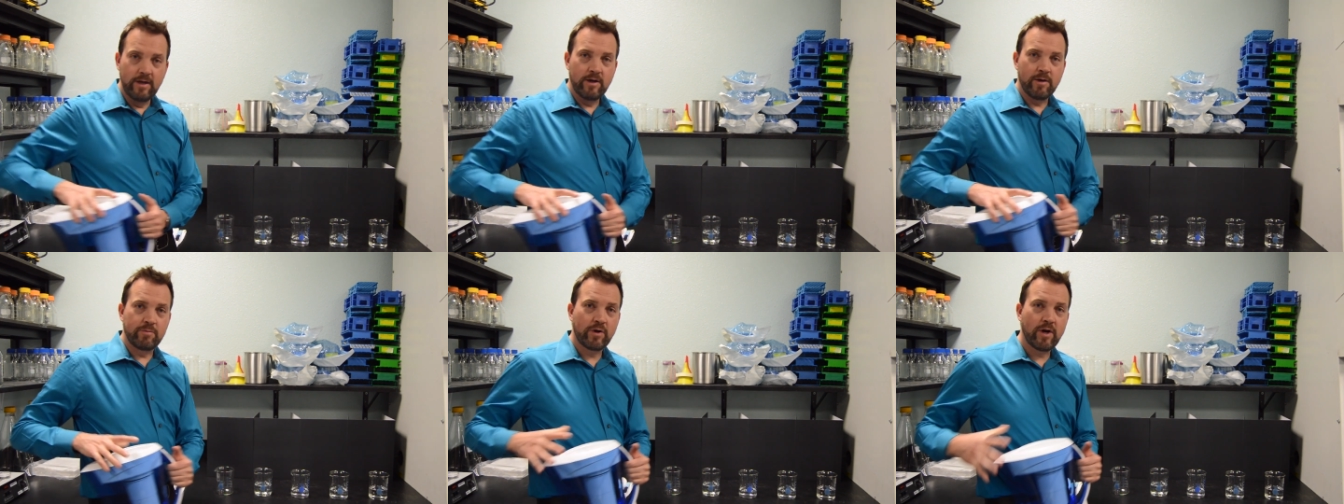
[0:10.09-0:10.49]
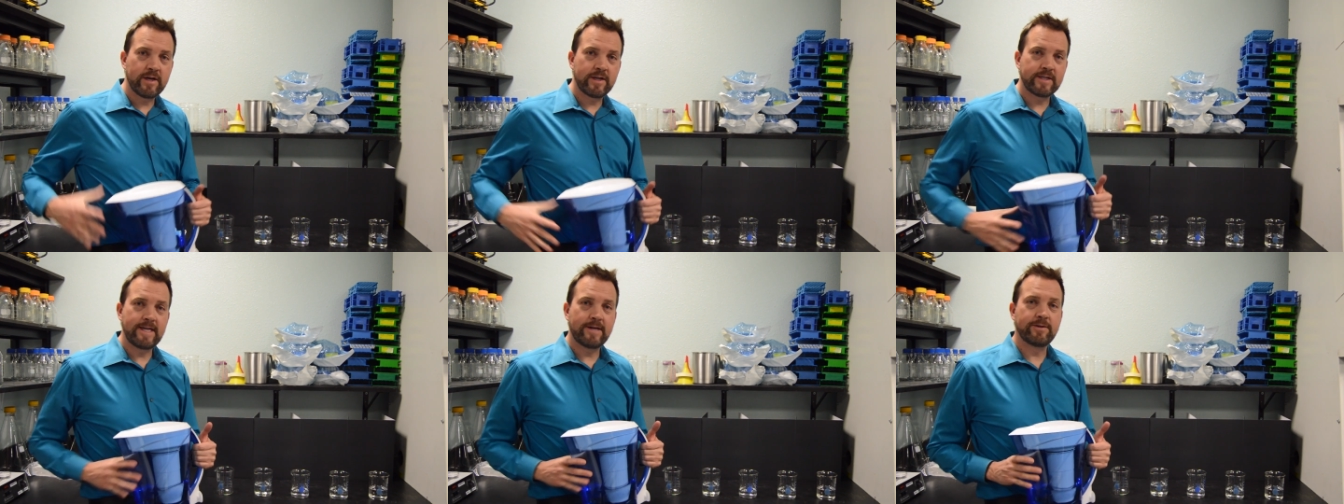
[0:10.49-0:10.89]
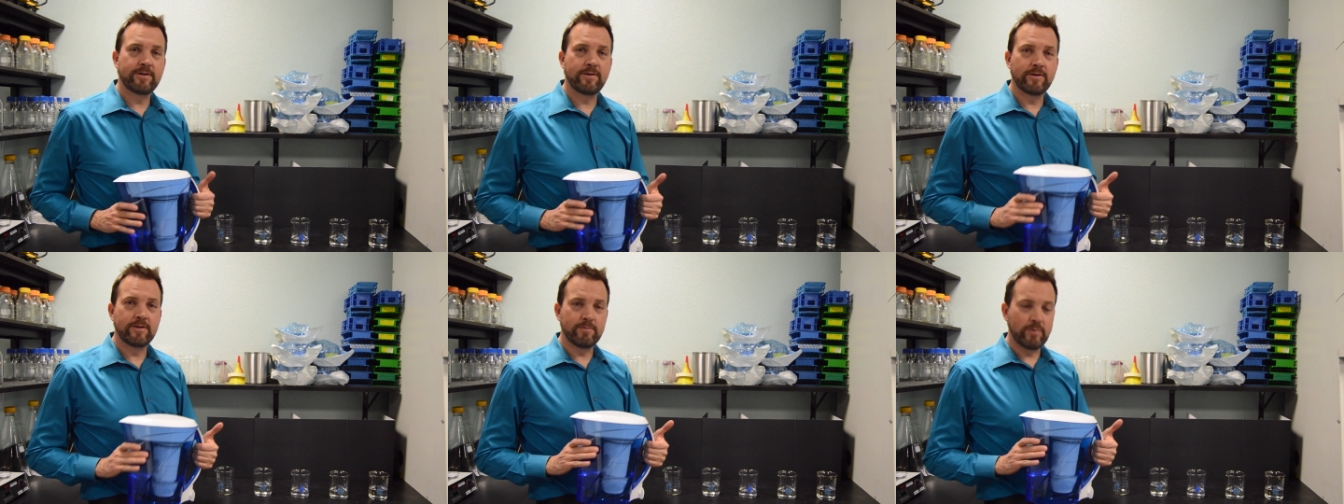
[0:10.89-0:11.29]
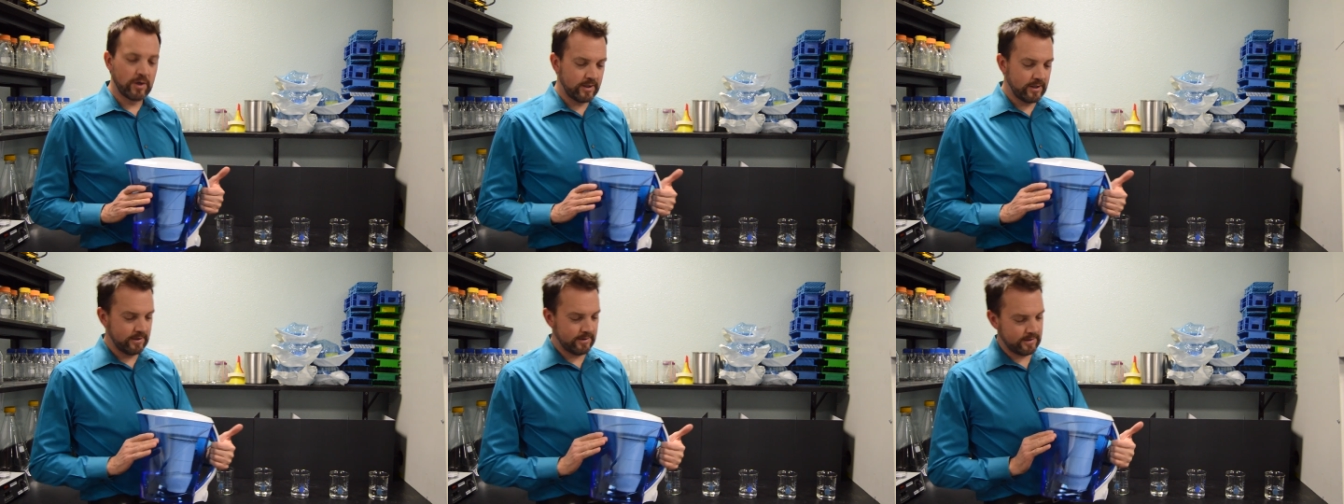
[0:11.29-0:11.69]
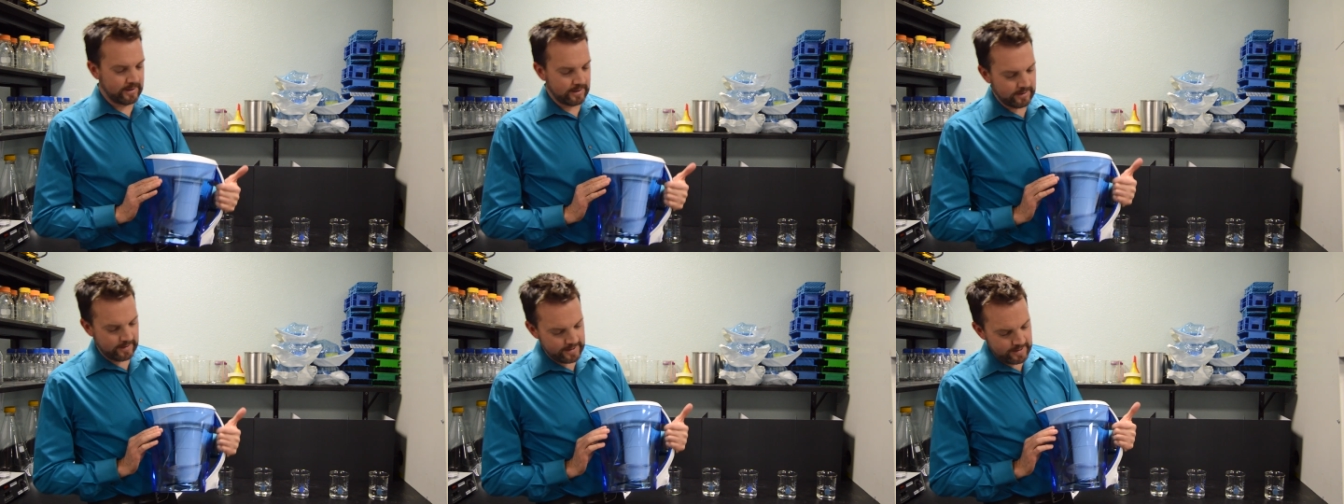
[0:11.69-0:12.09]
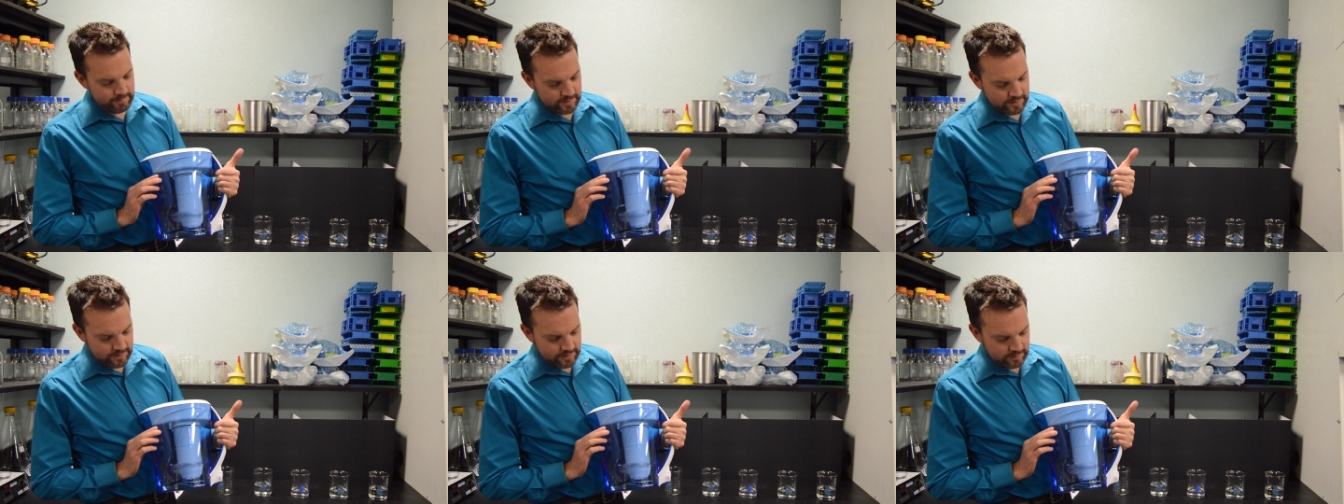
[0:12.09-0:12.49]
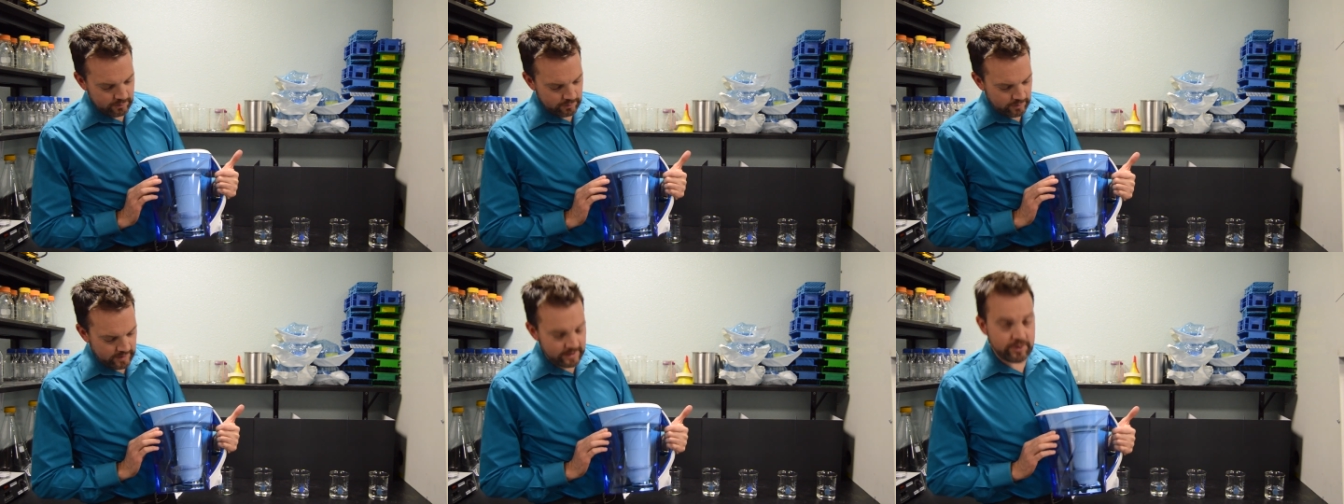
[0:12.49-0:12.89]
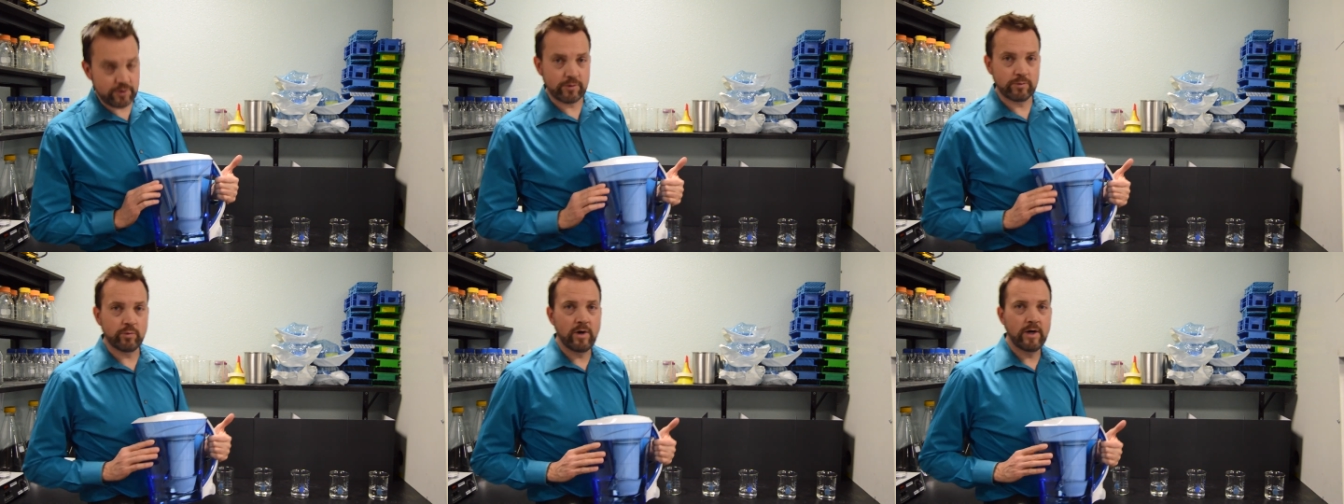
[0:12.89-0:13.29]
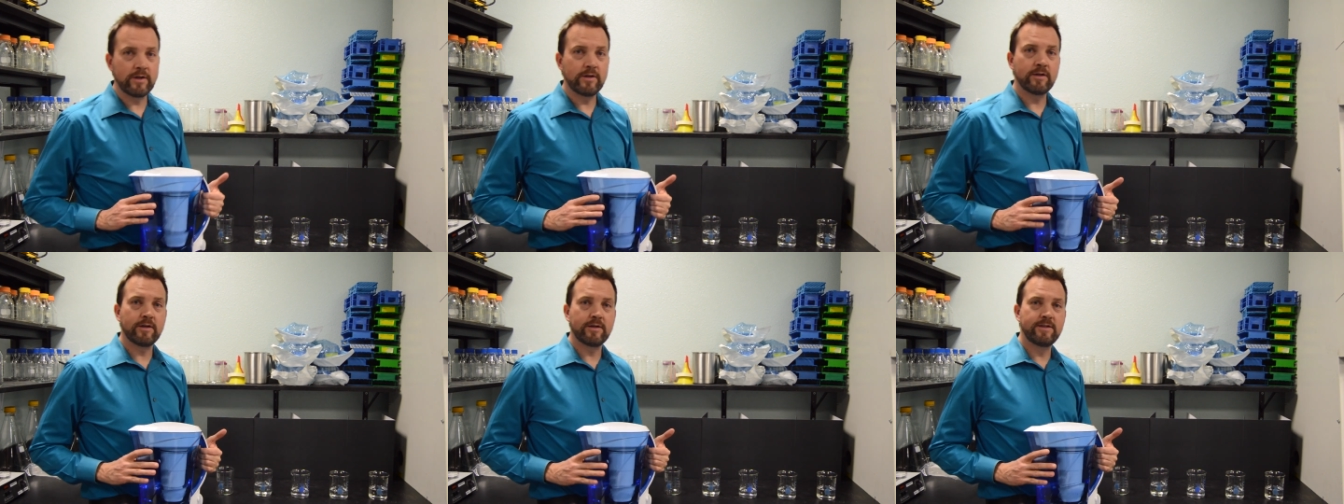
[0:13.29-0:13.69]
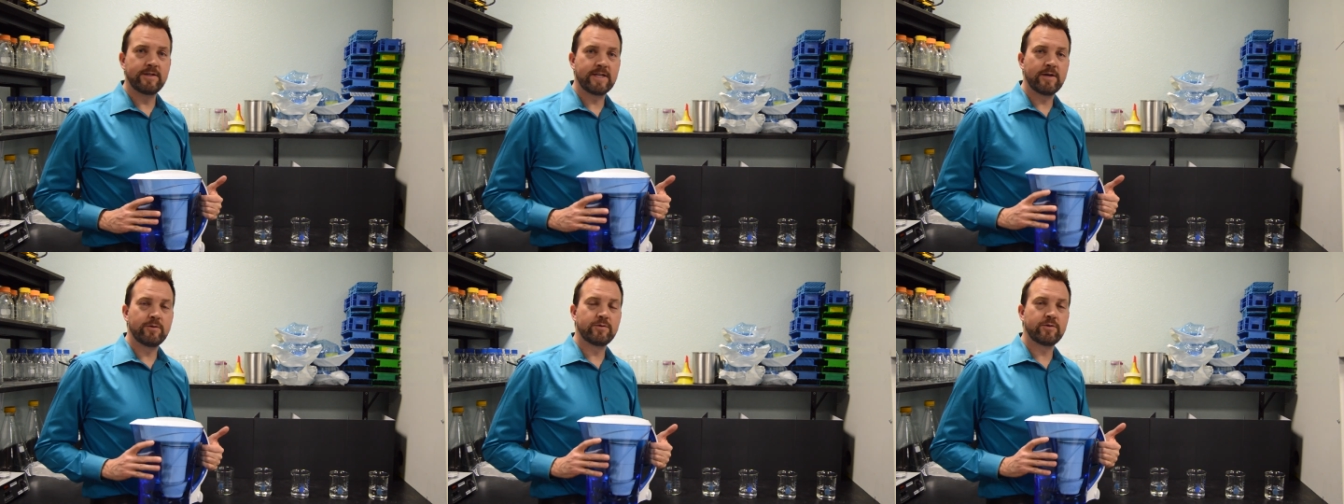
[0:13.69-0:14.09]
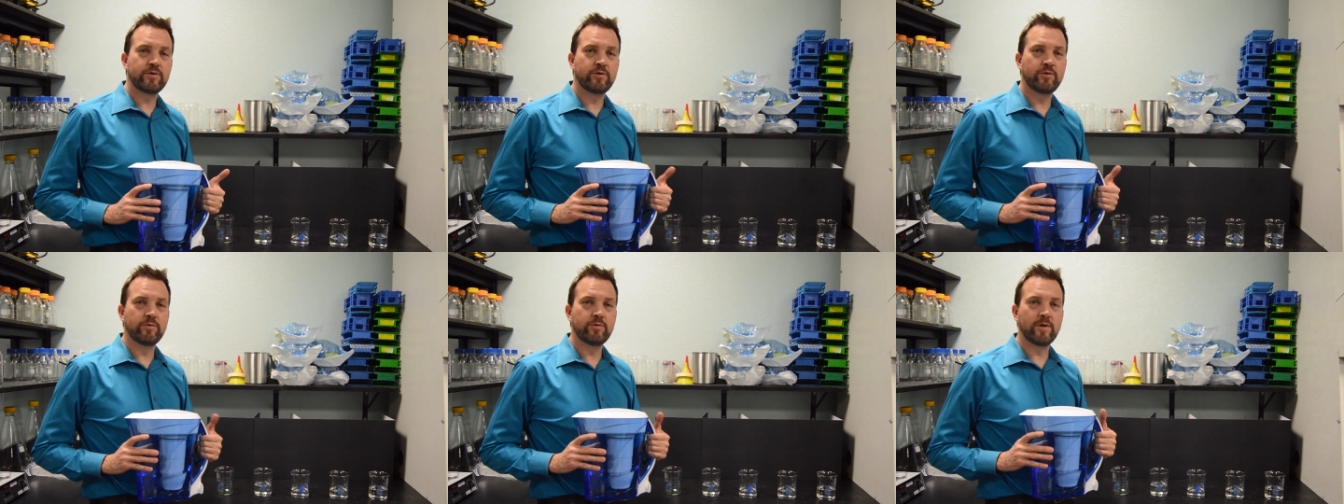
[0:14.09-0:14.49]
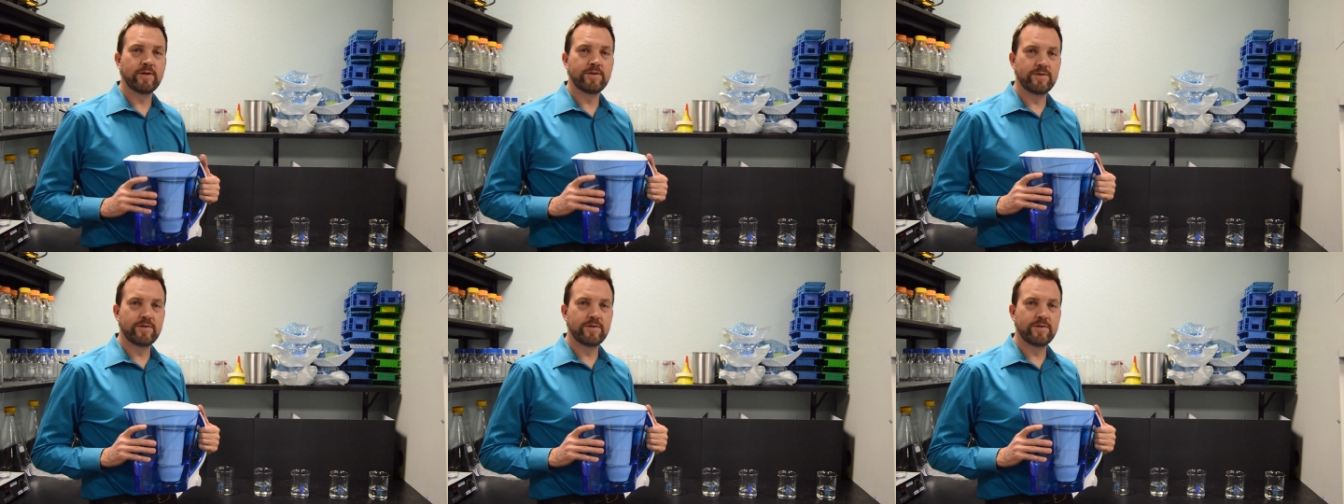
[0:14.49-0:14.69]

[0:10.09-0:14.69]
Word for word: a product out there on the market that claims to get your water down to